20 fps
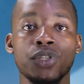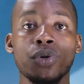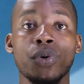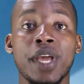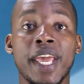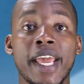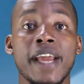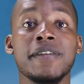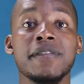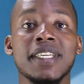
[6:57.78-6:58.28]
So
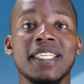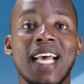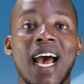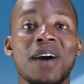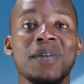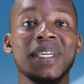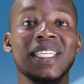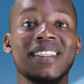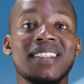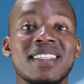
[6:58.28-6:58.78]
here is
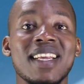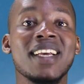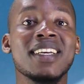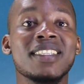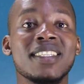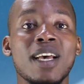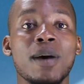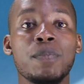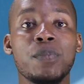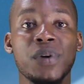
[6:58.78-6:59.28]
how it
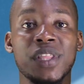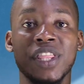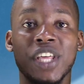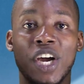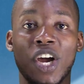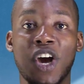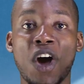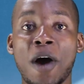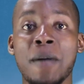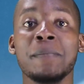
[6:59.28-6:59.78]
stacks up with
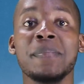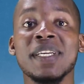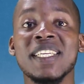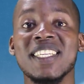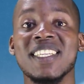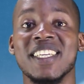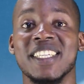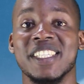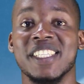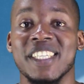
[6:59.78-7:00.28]
the
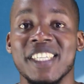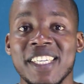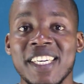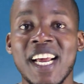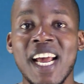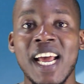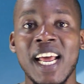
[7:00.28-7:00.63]
competition.